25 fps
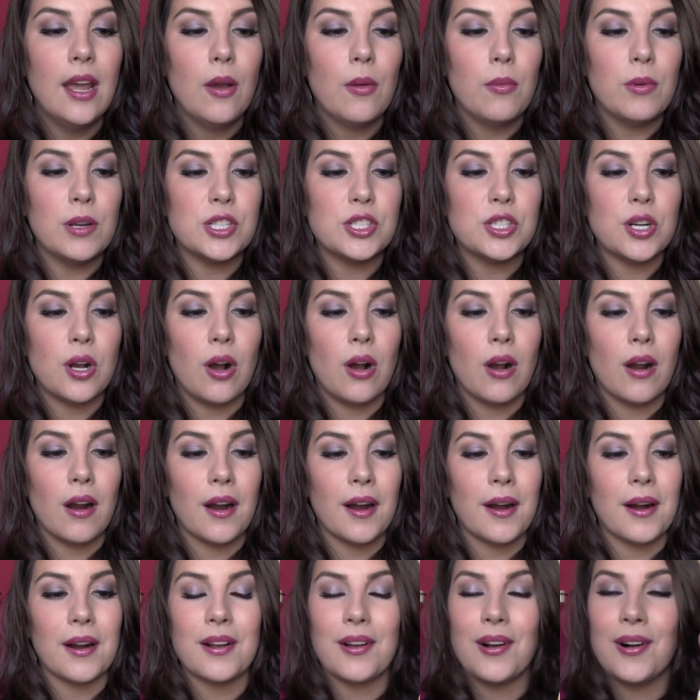which
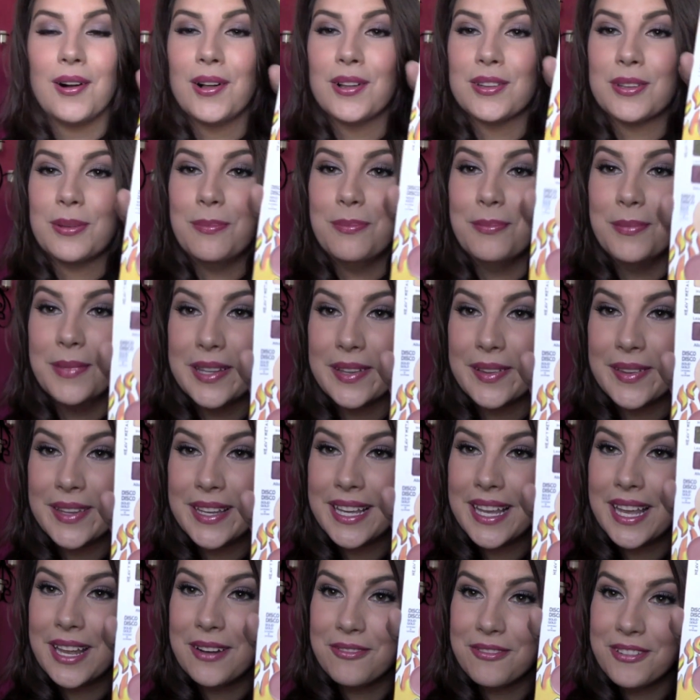are called
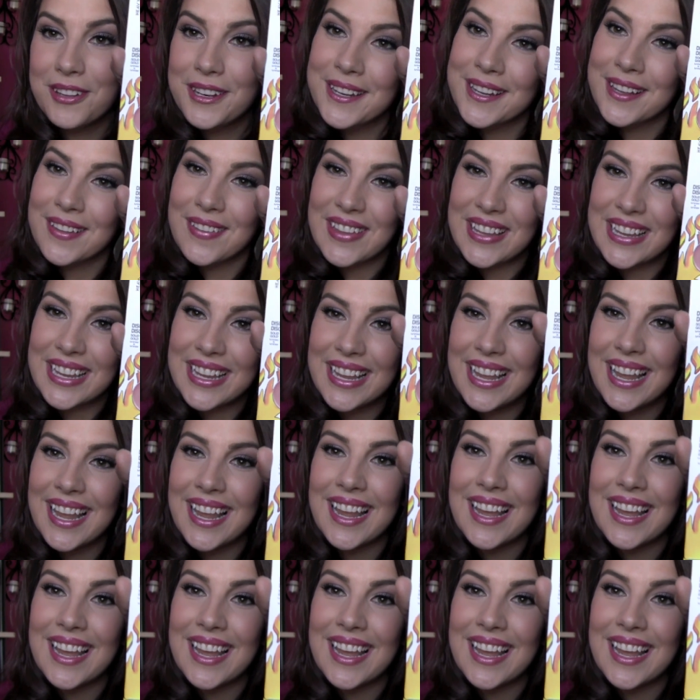Milli and Vanilli,